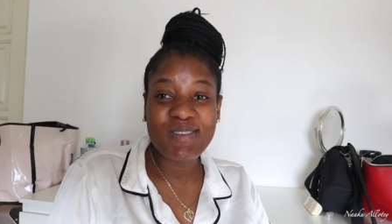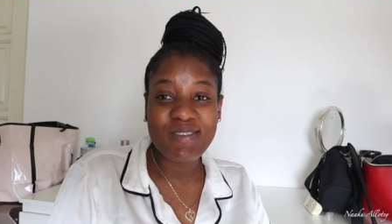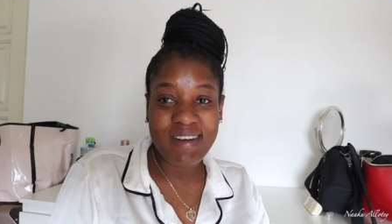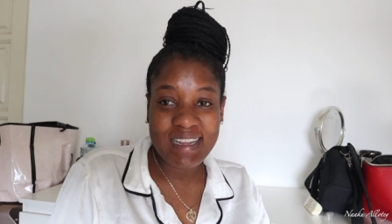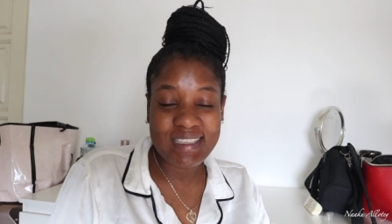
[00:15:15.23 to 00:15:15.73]

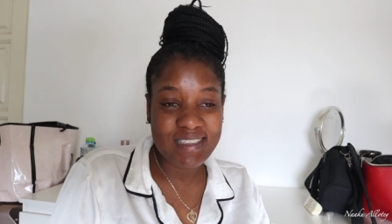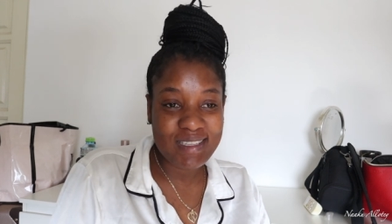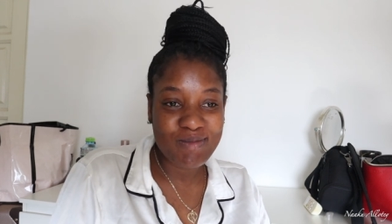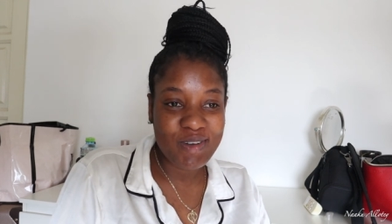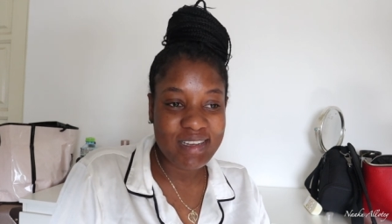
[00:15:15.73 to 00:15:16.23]
rant
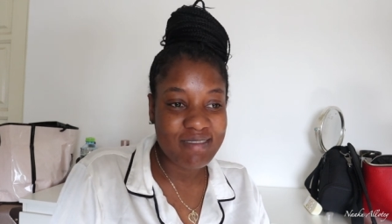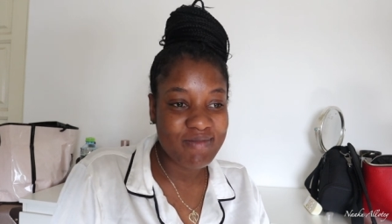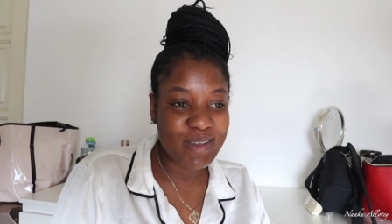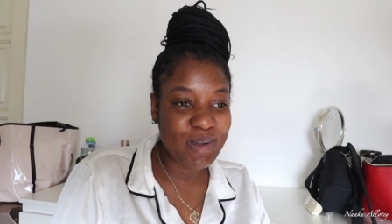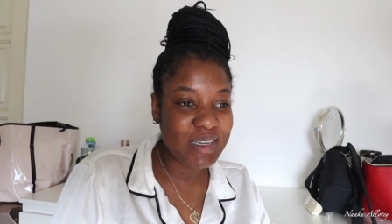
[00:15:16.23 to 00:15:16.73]
this morning
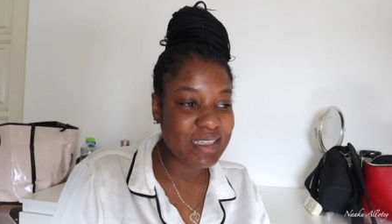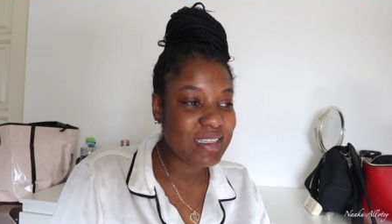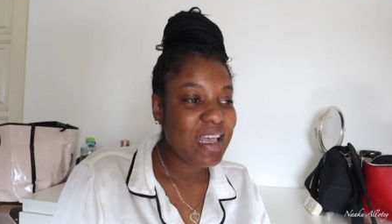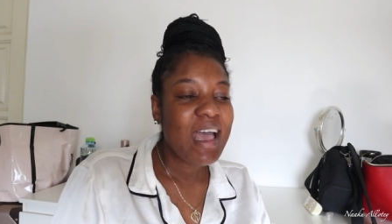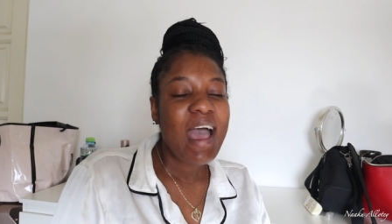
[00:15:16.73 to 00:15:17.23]
because
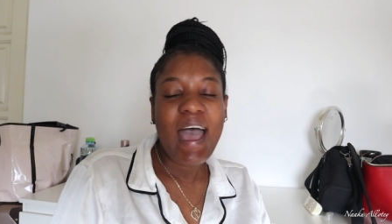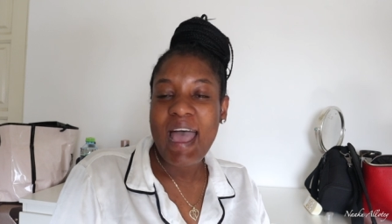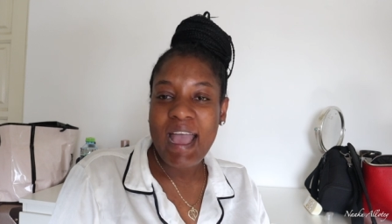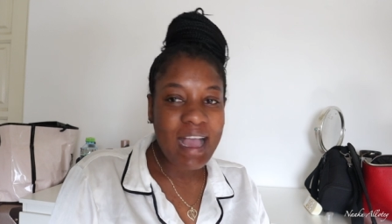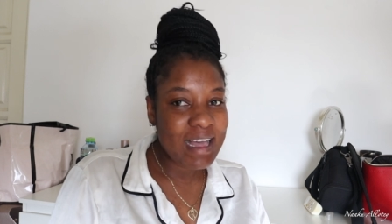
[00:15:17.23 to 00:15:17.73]

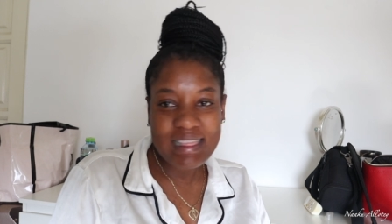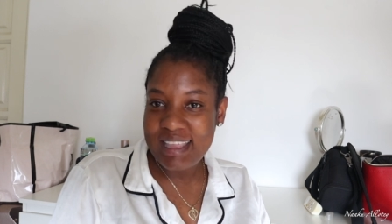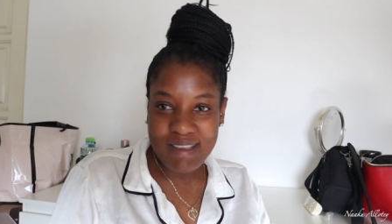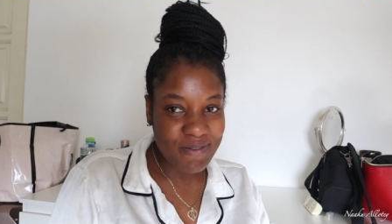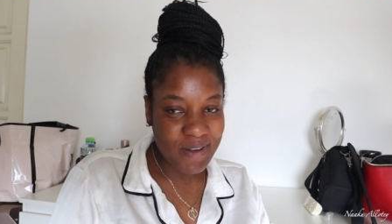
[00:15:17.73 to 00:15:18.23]
I can't
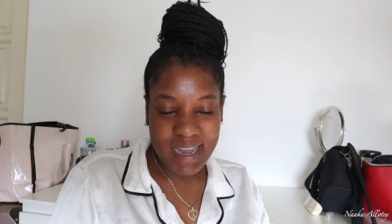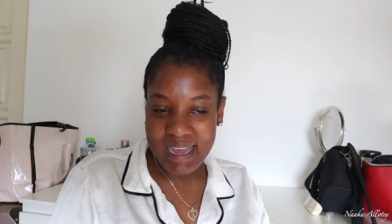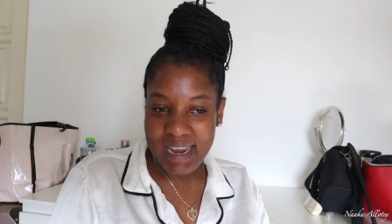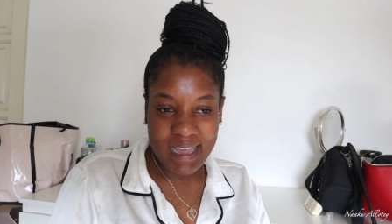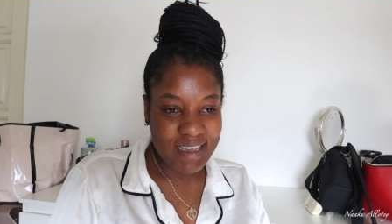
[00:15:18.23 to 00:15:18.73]
think far.
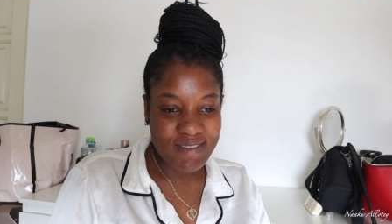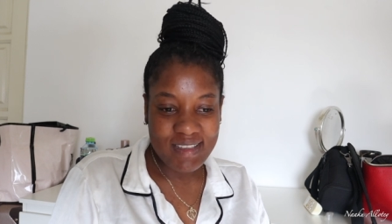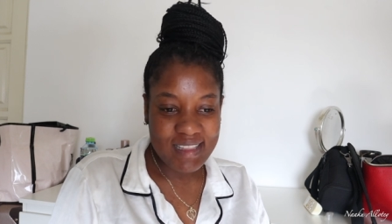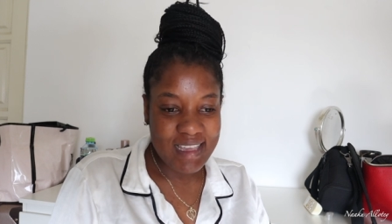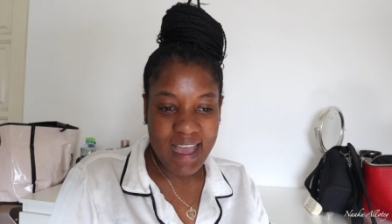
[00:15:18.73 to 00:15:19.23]
Like,
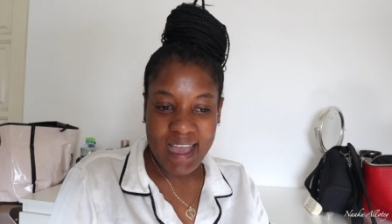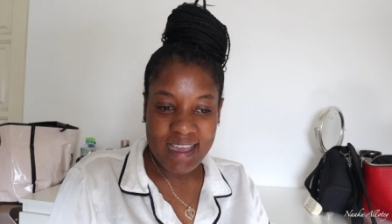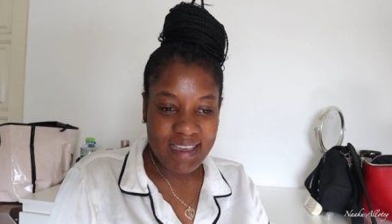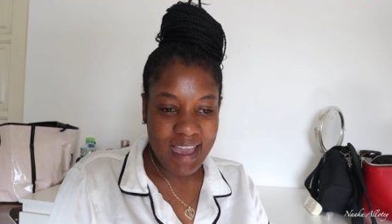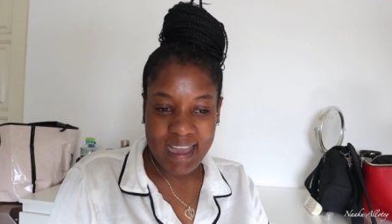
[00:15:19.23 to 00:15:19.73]
really,
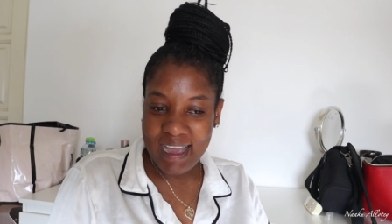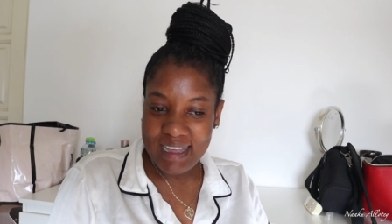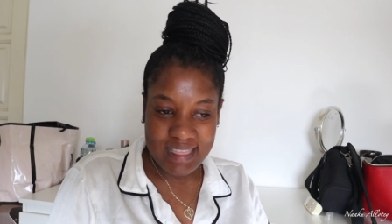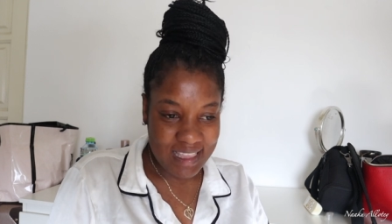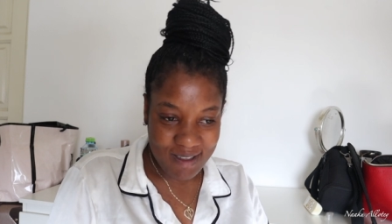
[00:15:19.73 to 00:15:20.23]
I
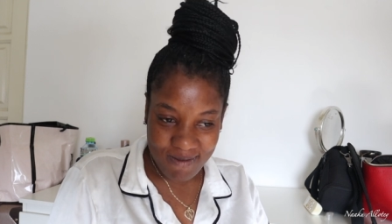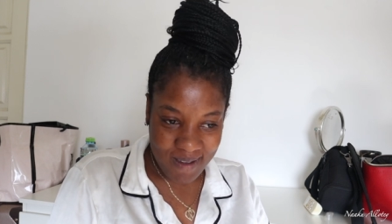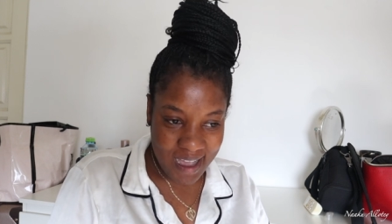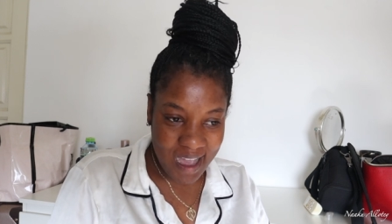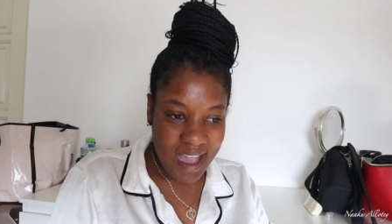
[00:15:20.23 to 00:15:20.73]
can't think
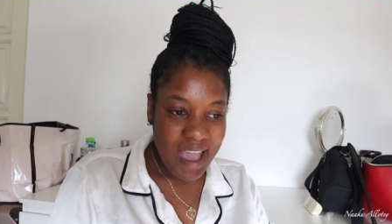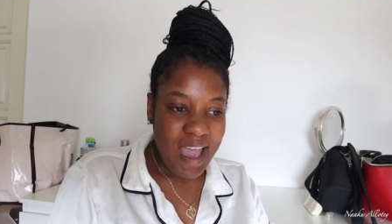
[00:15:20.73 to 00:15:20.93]
far.